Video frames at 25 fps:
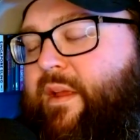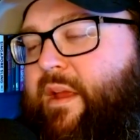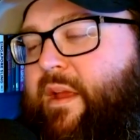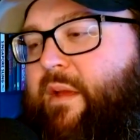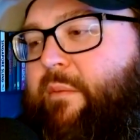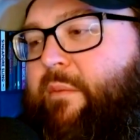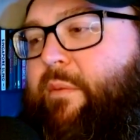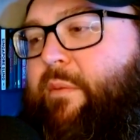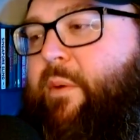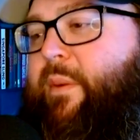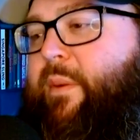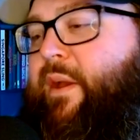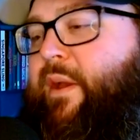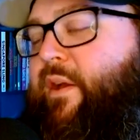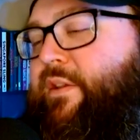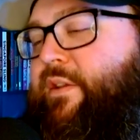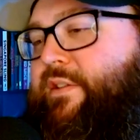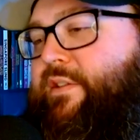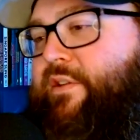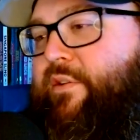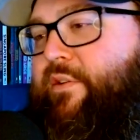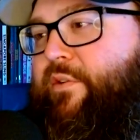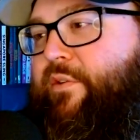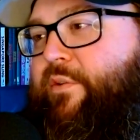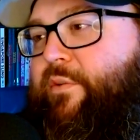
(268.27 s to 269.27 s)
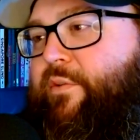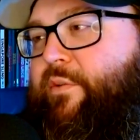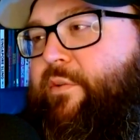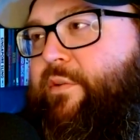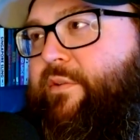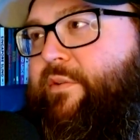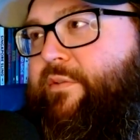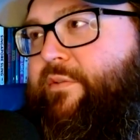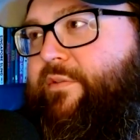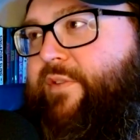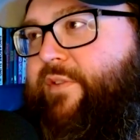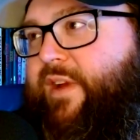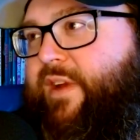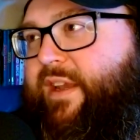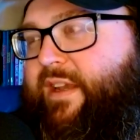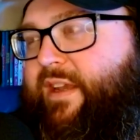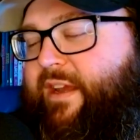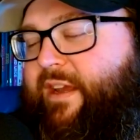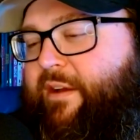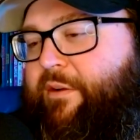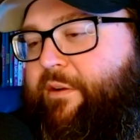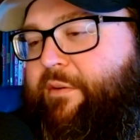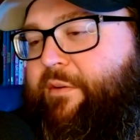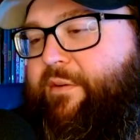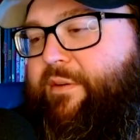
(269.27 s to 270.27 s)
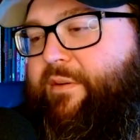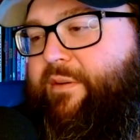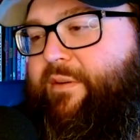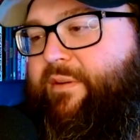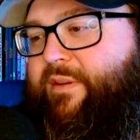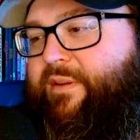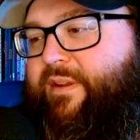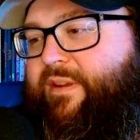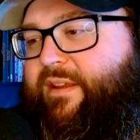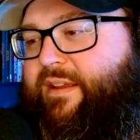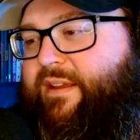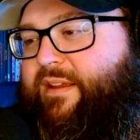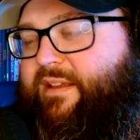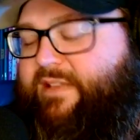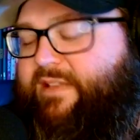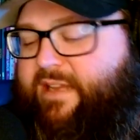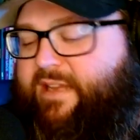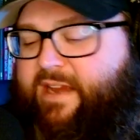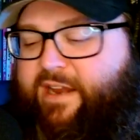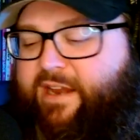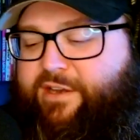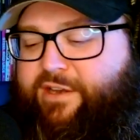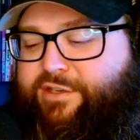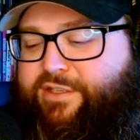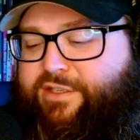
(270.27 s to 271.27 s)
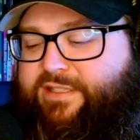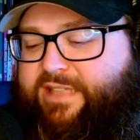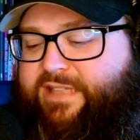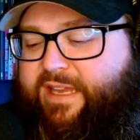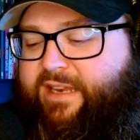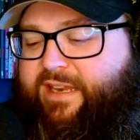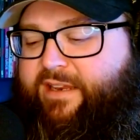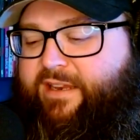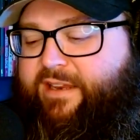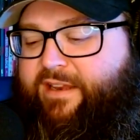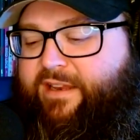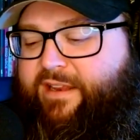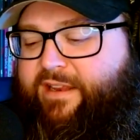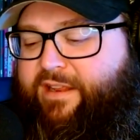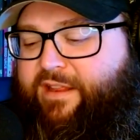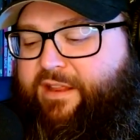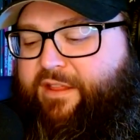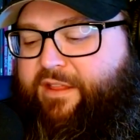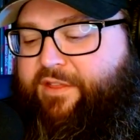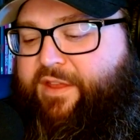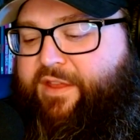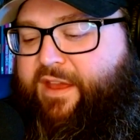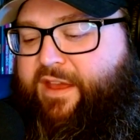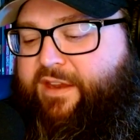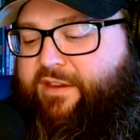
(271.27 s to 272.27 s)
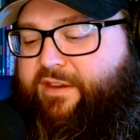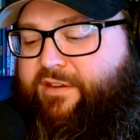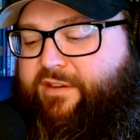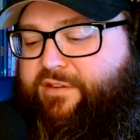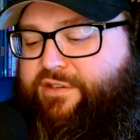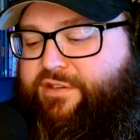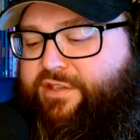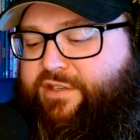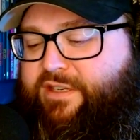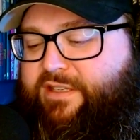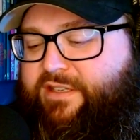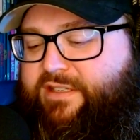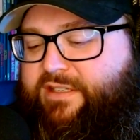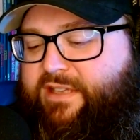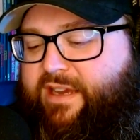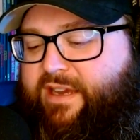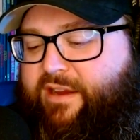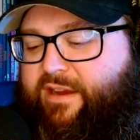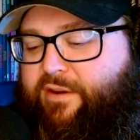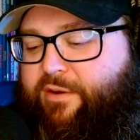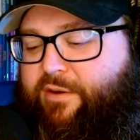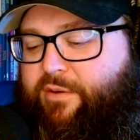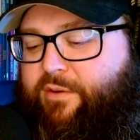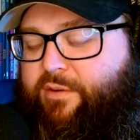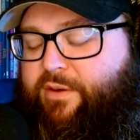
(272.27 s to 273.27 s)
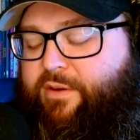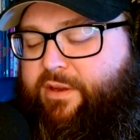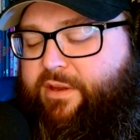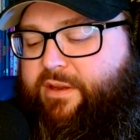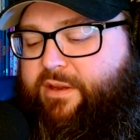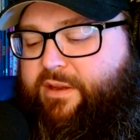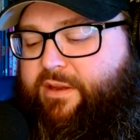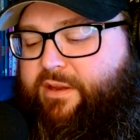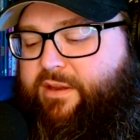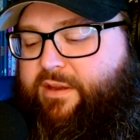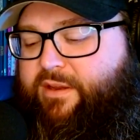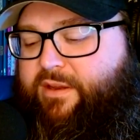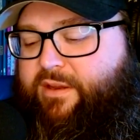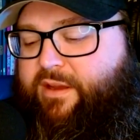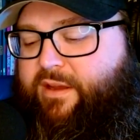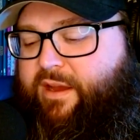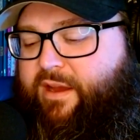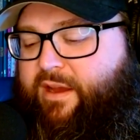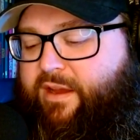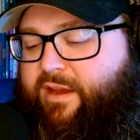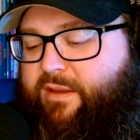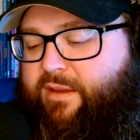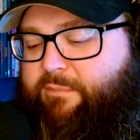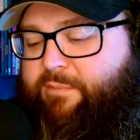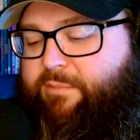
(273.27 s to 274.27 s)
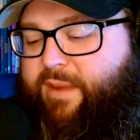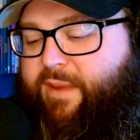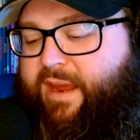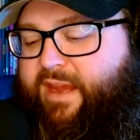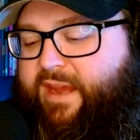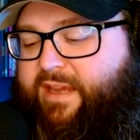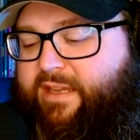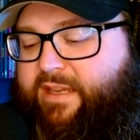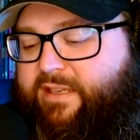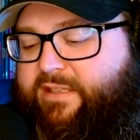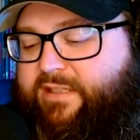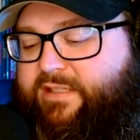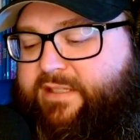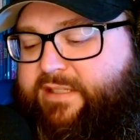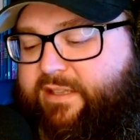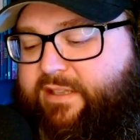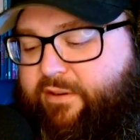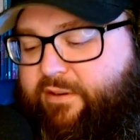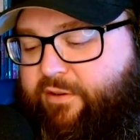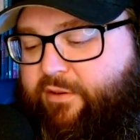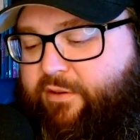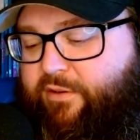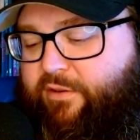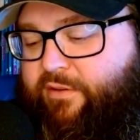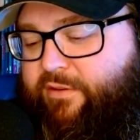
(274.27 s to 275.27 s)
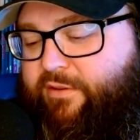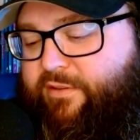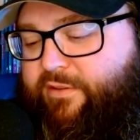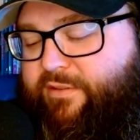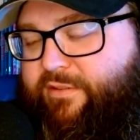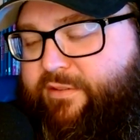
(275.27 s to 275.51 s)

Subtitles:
But we also find out, because I kind of just said it, that she's now banging Cyril.